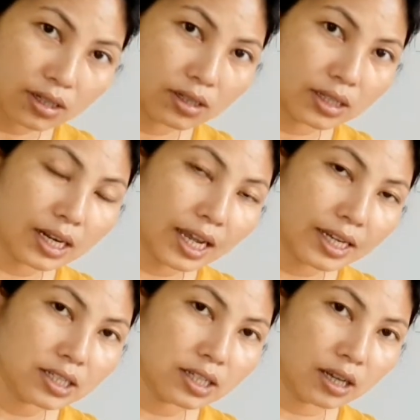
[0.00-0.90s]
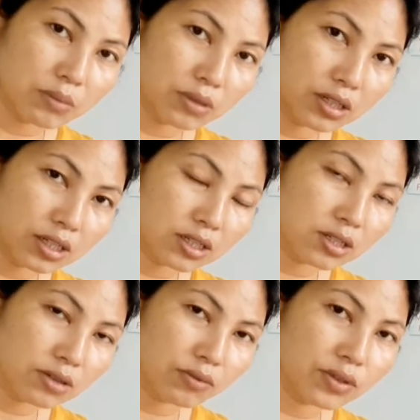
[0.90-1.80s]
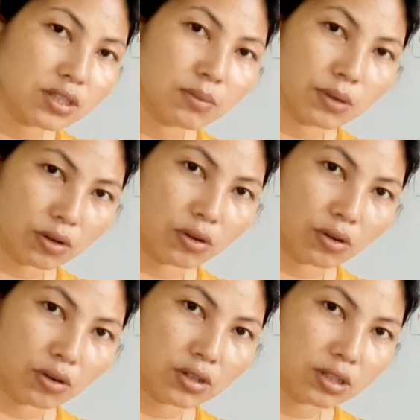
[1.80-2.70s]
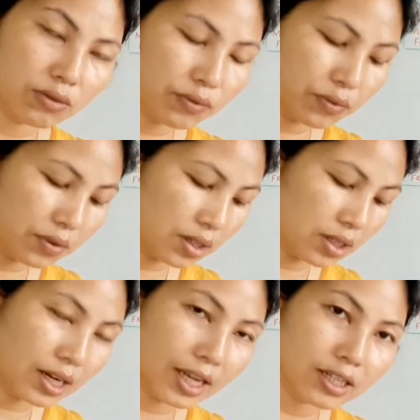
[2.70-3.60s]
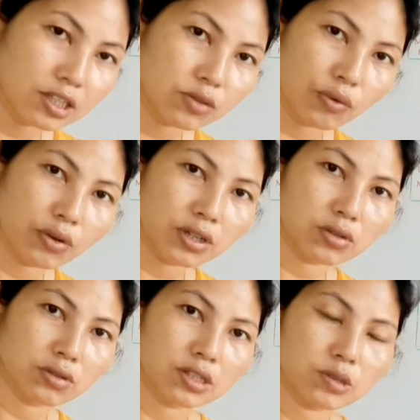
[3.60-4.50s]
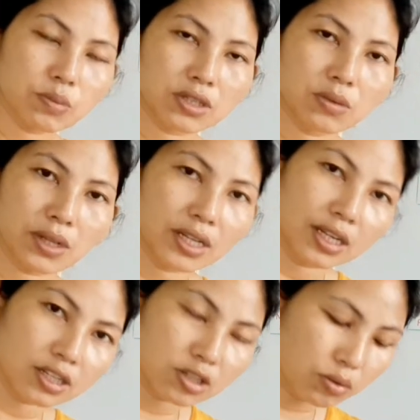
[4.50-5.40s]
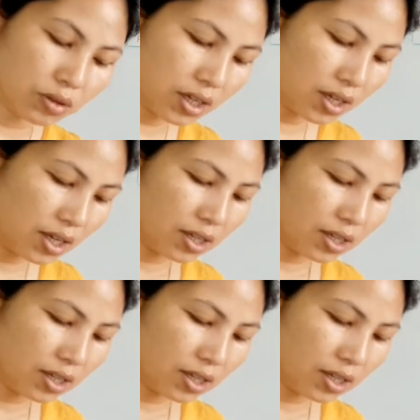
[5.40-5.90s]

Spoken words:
the light is visible or not. If the light is focused on the specimen, then it's okay.